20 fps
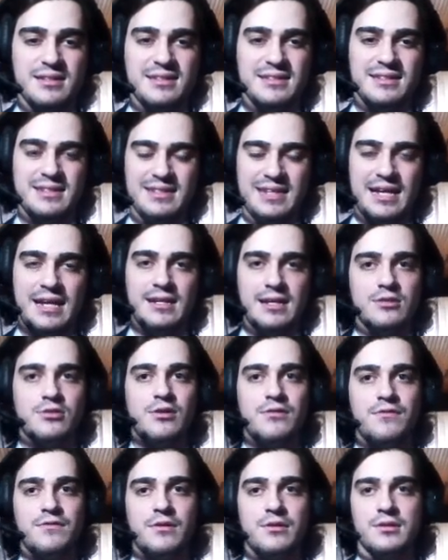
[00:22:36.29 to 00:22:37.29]
cannot
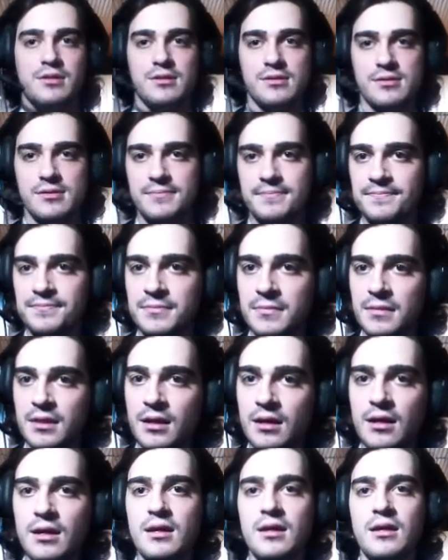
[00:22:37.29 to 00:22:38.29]
afford this.
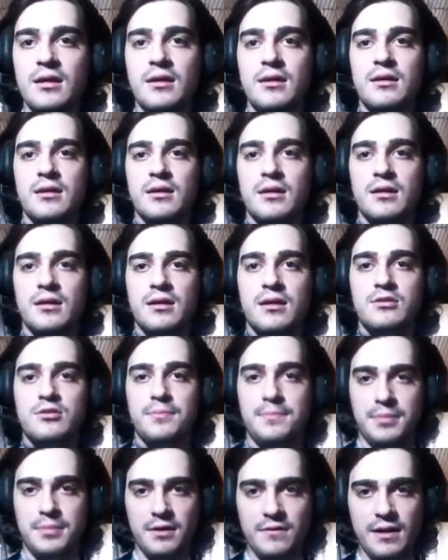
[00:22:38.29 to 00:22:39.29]
To
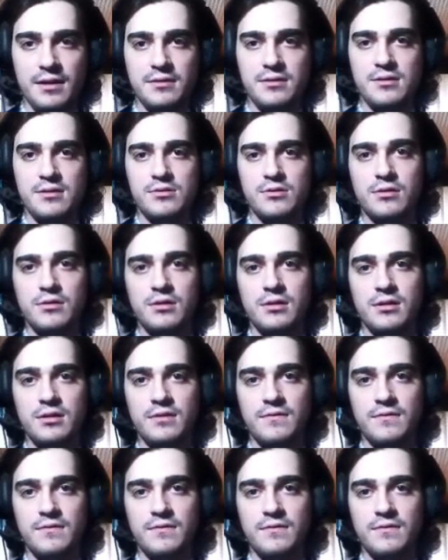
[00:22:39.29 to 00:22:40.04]
prevent this occurring,